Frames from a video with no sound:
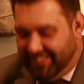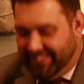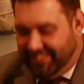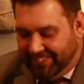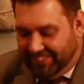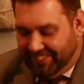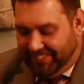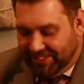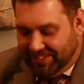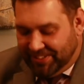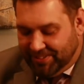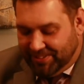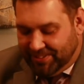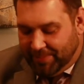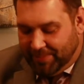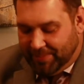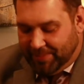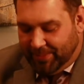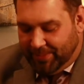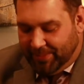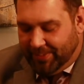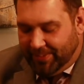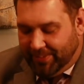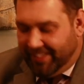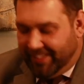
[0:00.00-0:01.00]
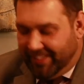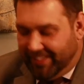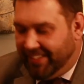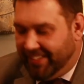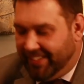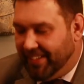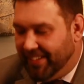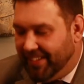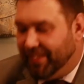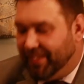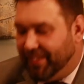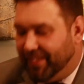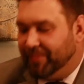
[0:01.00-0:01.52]
delicious, by the way.
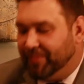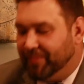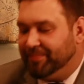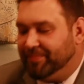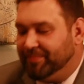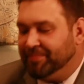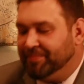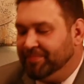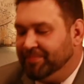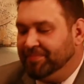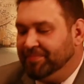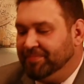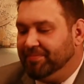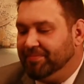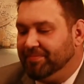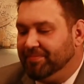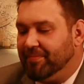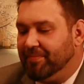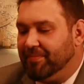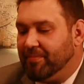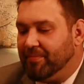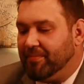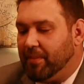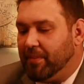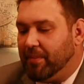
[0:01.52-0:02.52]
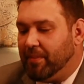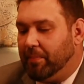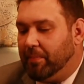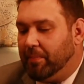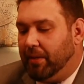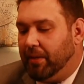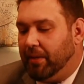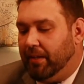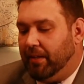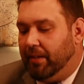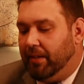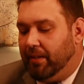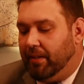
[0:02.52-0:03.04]
Um,
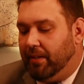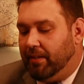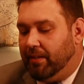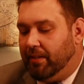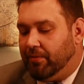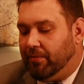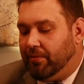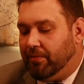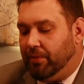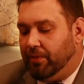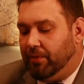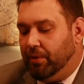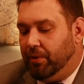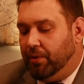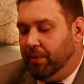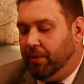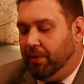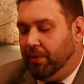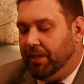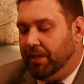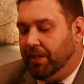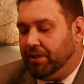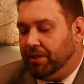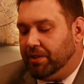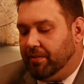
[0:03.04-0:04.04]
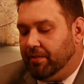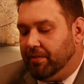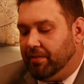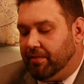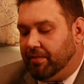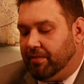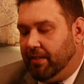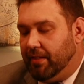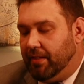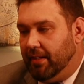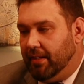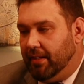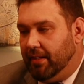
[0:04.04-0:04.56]
but it, it's for new agents.
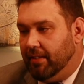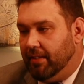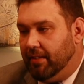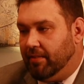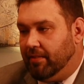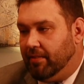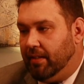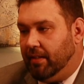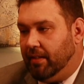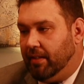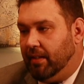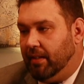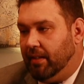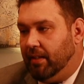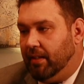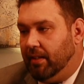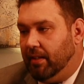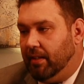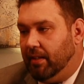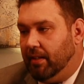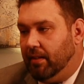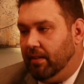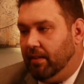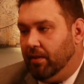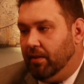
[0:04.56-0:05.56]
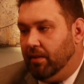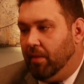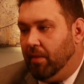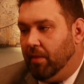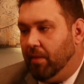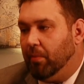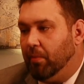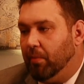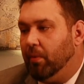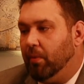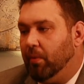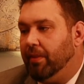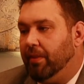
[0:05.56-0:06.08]
It is the
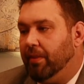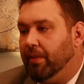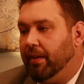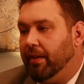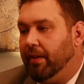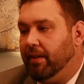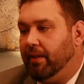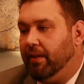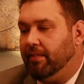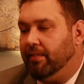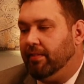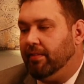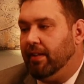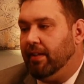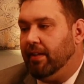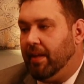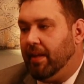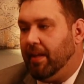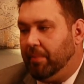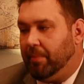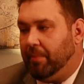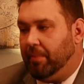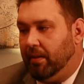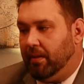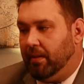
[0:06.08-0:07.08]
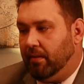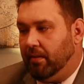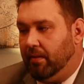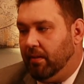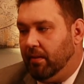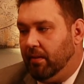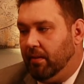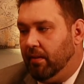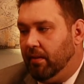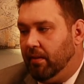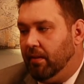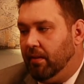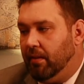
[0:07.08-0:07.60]
number one thing I see happening
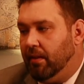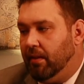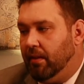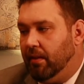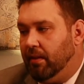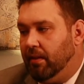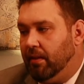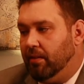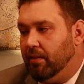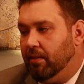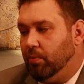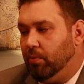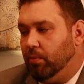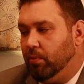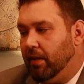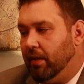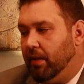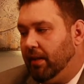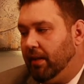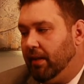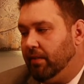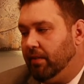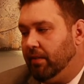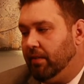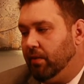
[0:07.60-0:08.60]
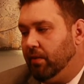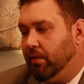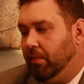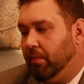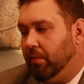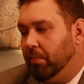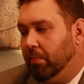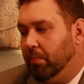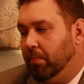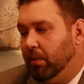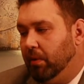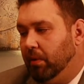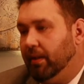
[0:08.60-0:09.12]
is what I like to call
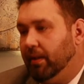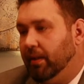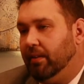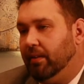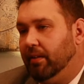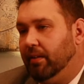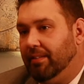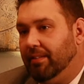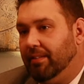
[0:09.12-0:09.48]
bullying